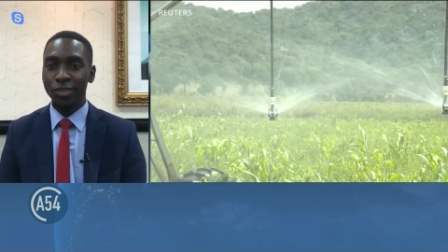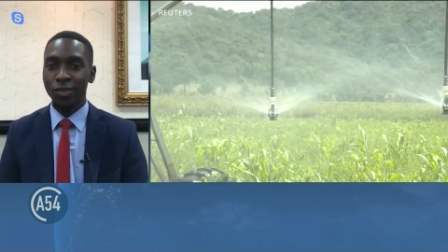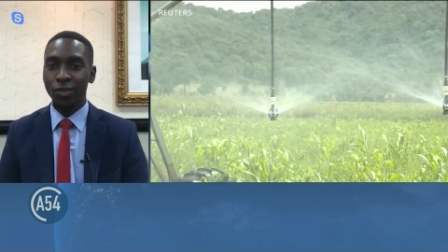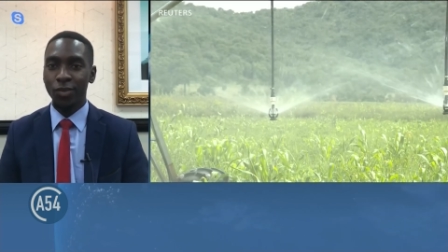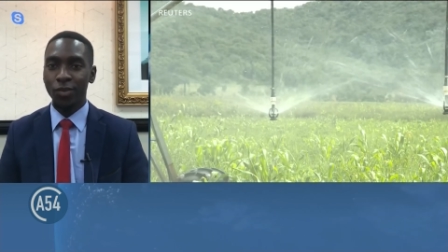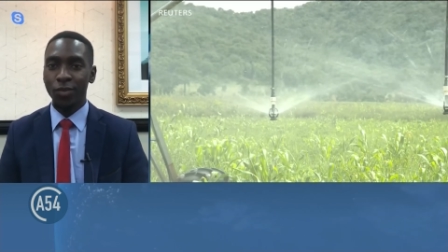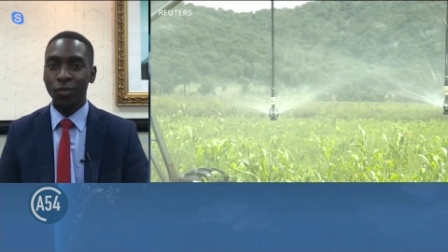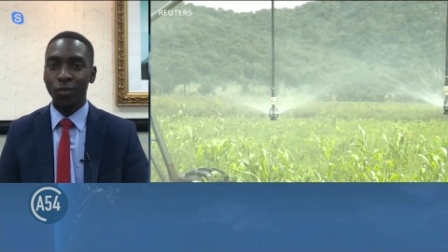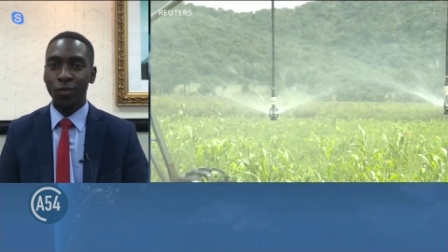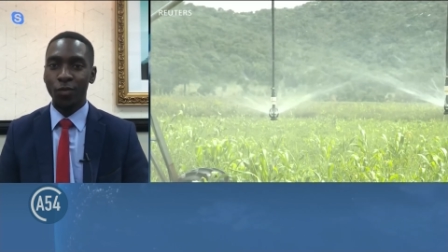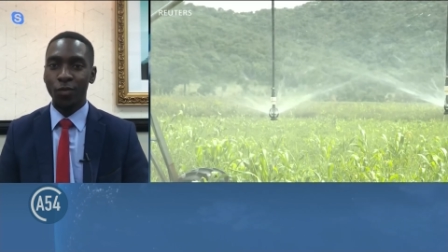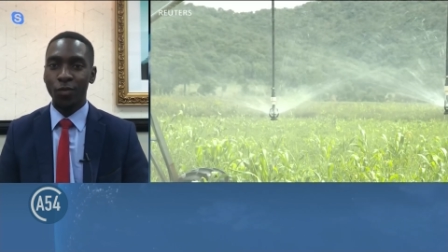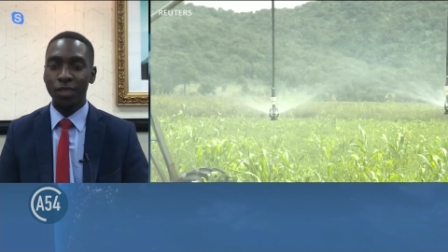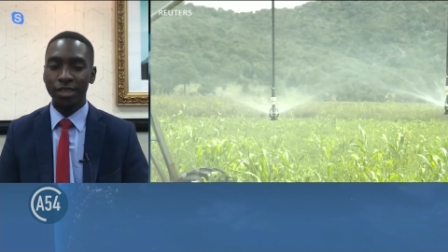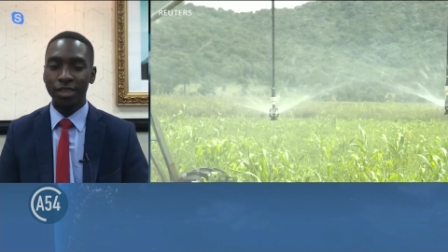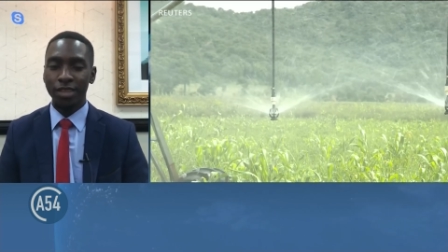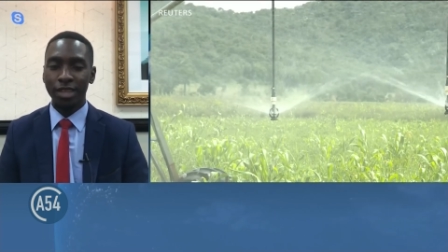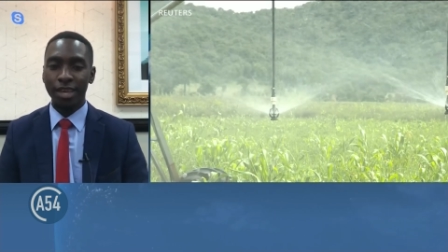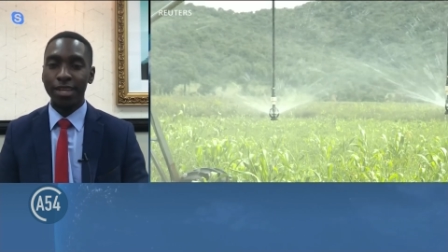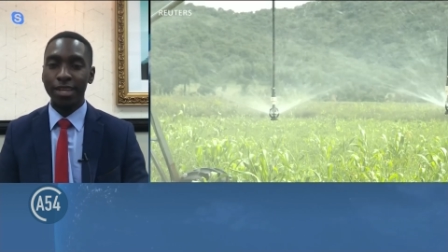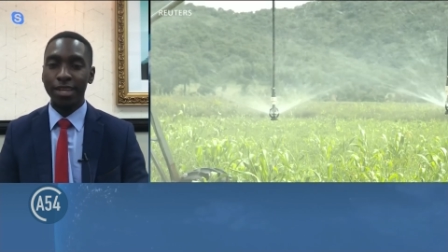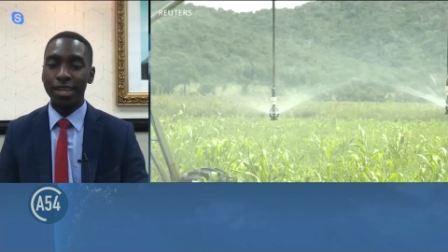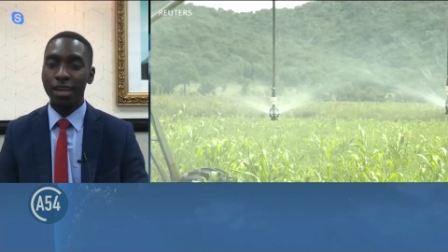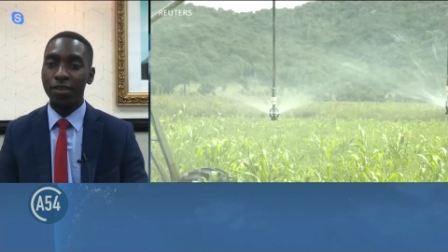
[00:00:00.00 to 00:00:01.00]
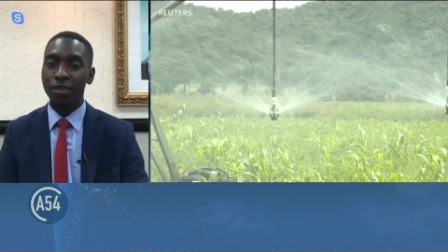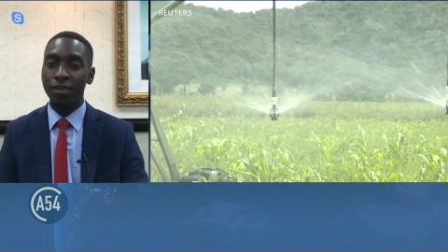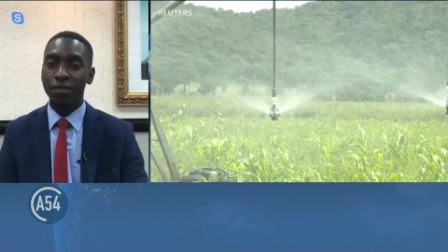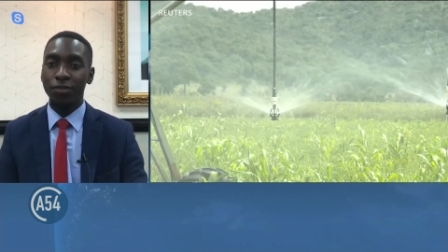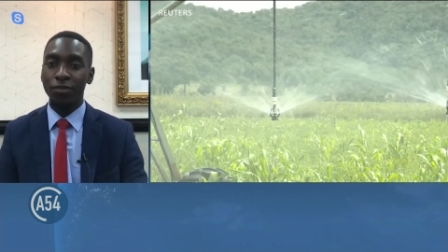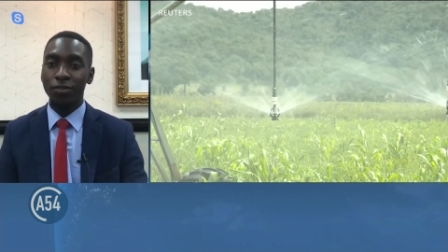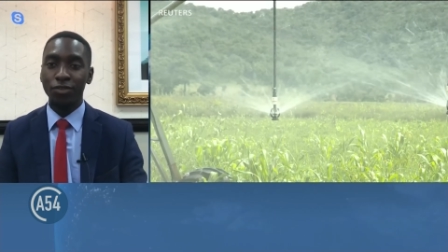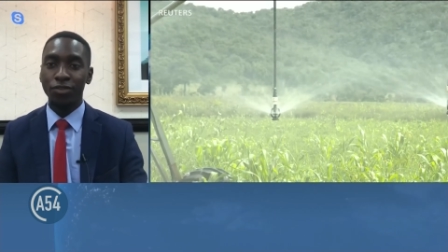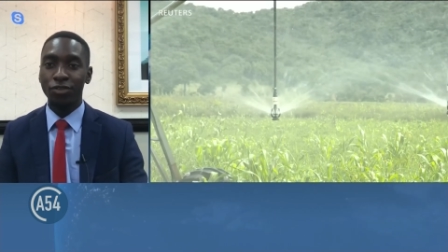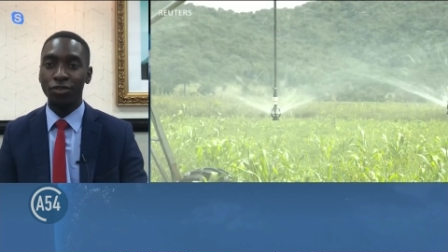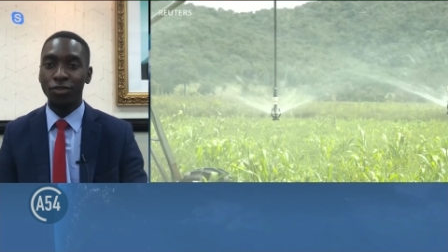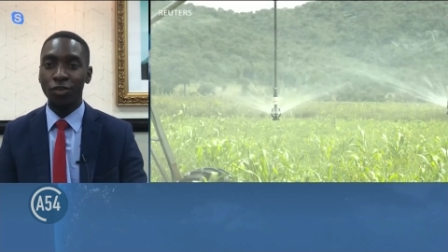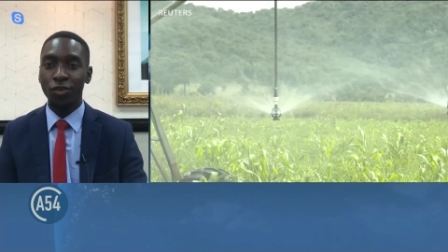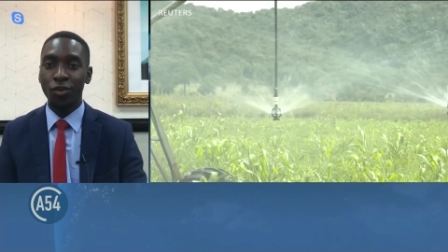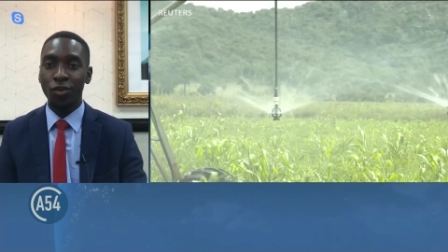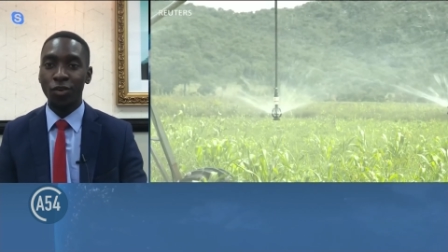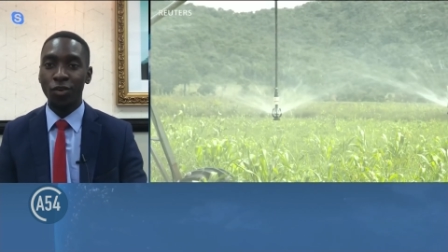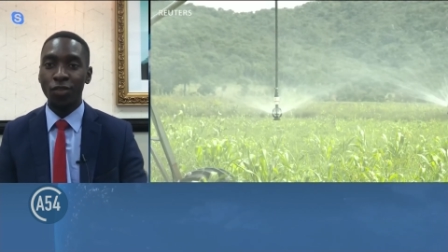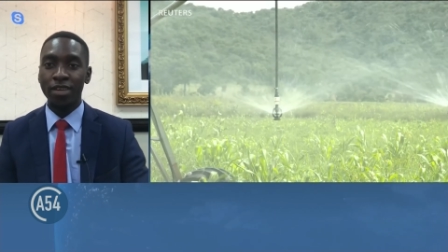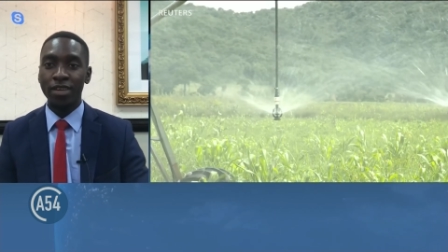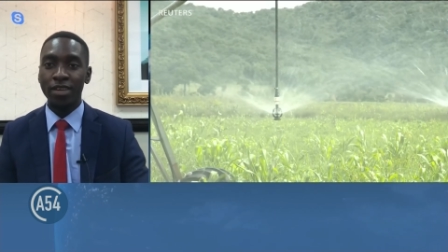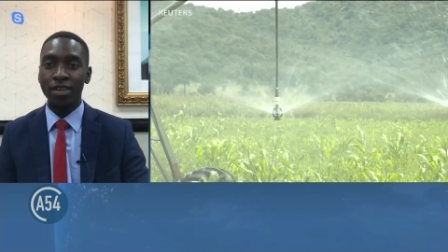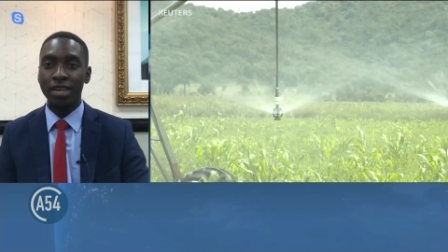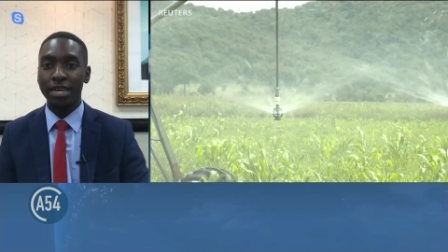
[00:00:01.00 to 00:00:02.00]
So we, they can have control
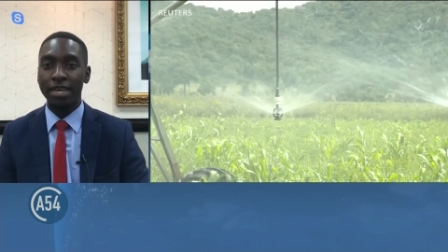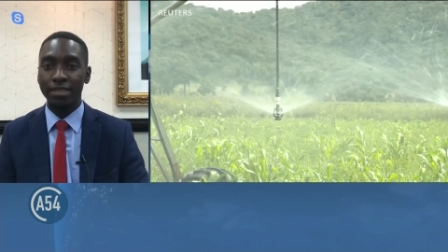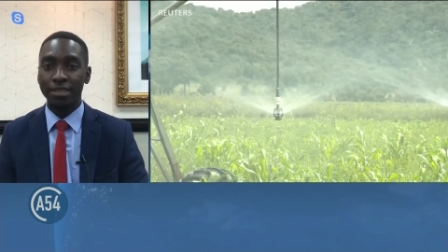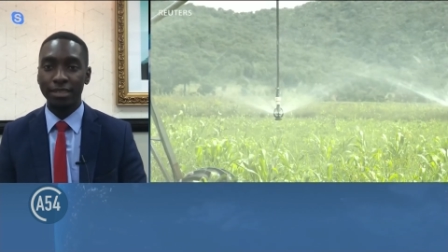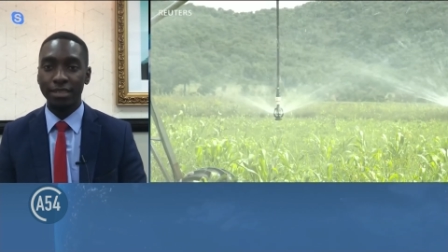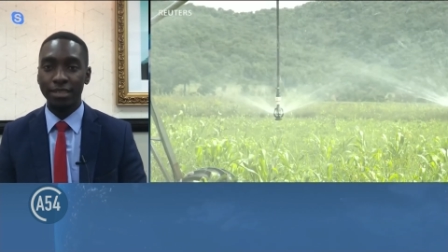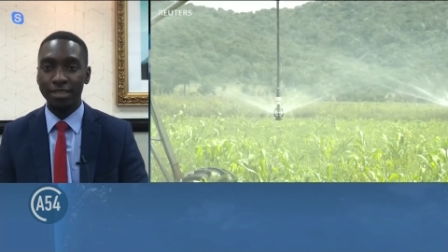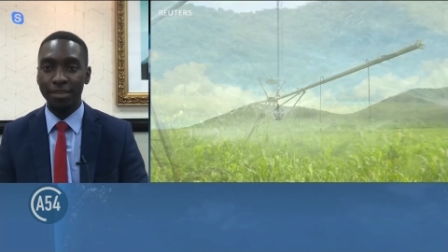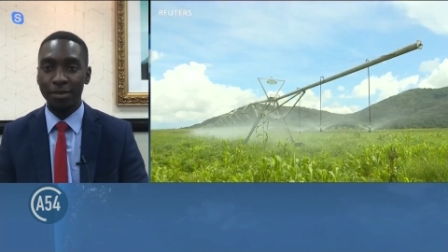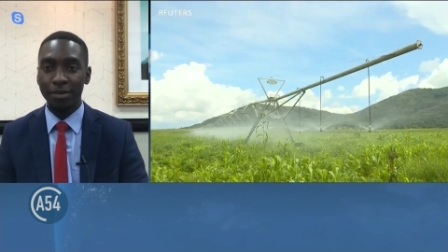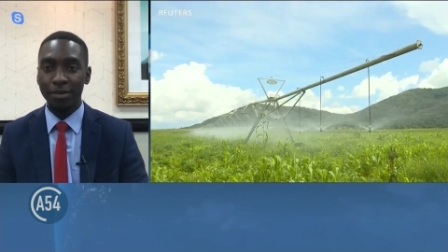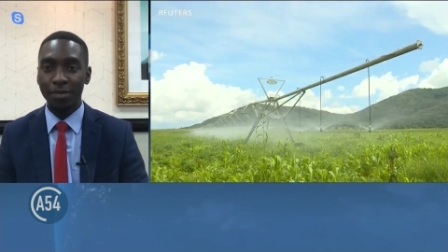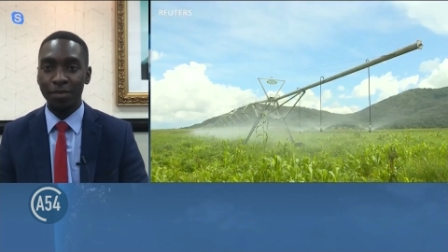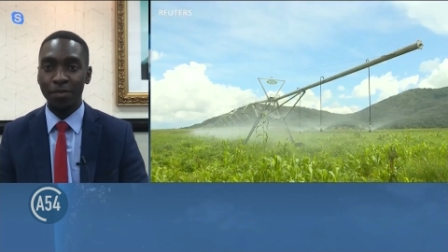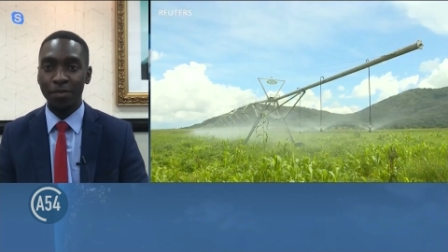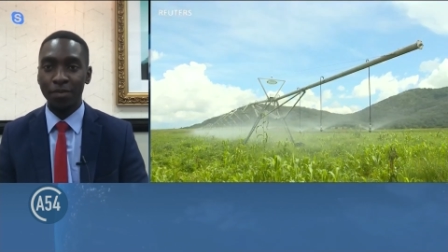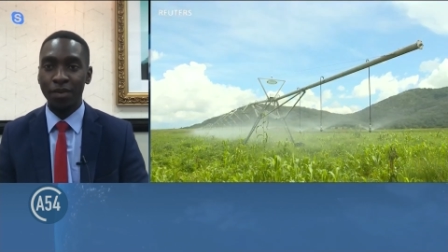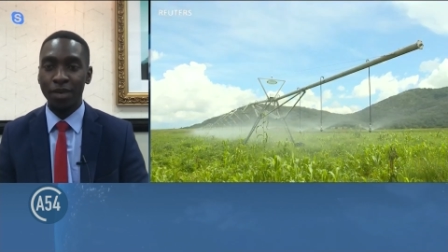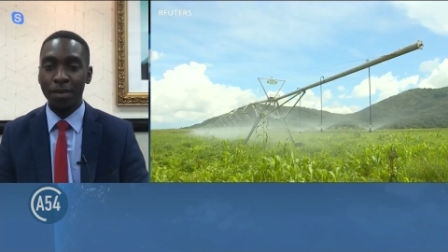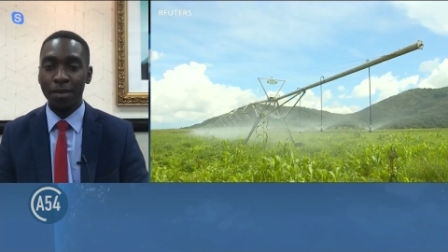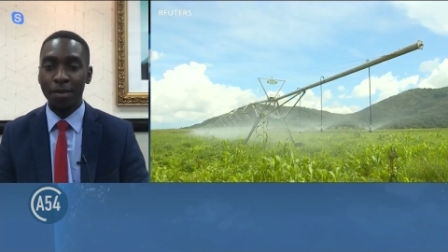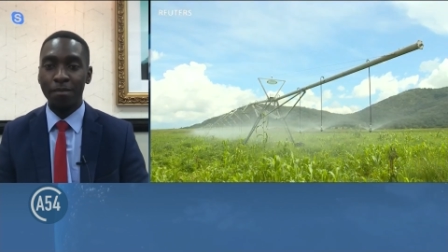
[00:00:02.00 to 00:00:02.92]
over their system